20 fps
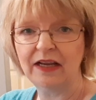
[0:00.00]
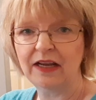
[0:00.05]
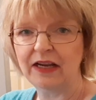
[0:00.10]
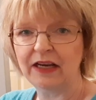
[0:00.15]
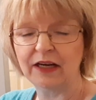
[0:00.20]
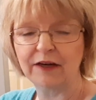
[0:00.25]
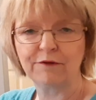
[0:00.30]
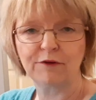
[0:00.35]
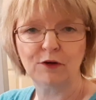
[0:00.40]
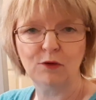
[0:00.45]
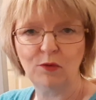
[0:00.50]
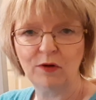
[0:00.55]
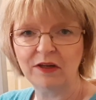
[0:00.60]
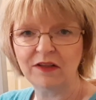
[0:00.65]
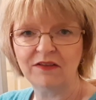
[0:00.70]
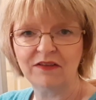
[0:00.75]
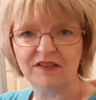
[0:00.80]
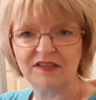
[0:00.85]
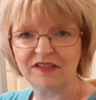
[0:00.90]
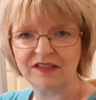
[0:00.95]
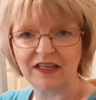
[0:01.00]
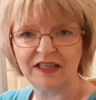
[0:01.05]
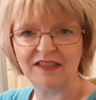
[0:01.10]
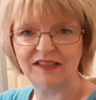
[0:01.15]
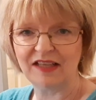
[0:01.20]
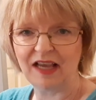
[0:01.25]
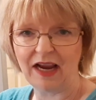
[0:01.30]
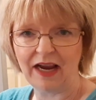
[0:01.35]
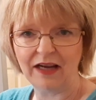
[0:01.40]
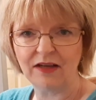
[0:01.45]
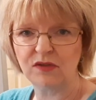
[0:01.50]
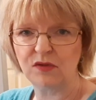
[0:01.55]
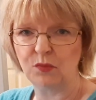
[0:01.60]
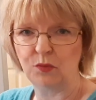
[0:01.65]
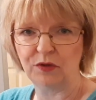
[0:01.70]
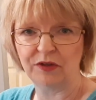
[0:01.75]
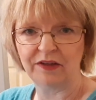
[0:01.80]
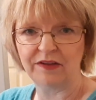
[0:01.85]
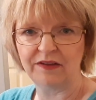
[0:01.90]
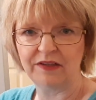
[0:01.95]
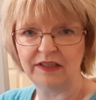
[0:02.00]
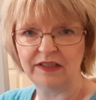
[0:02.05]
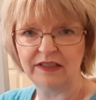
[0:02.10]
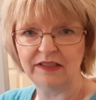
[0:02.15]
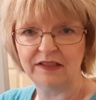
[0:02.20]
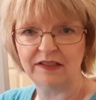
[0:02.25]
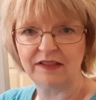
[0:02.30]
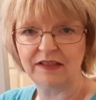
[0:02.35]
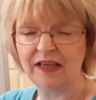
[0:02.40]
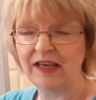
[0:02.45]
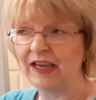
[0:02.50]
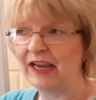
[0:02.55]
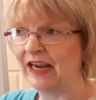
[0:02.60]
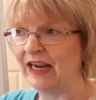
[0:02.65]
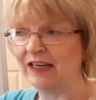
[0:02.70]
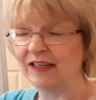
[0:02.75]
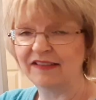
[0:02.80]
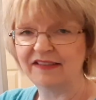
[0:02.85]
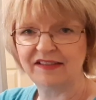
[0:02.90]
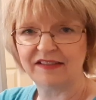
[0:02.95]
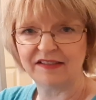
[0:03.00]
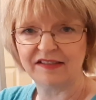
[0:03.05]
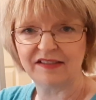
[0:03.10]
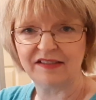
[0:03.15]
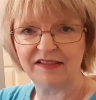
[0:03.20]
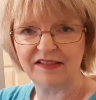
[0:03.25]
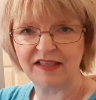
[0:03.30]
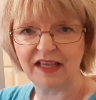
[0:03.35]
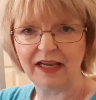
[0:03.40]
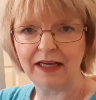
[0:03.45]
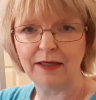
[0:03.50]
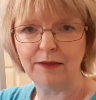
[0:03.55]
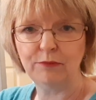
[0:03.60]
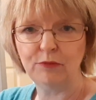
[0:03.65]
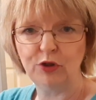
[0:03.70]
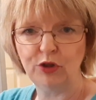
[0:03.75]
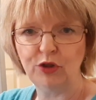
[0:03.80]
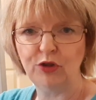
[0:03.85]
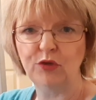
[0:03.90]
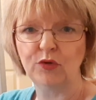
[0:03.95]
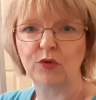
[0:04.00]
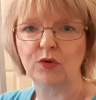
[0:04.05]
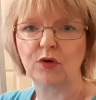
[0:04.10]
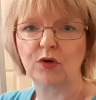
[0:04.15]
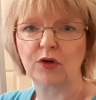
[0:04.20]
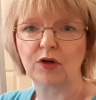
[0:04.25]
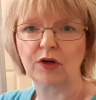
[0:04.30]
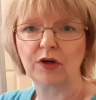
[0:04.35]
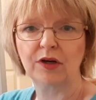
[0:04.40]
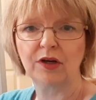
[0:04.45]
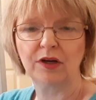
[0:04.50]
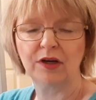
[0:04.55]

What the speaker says: every one of the states has one of these. And it's the same New York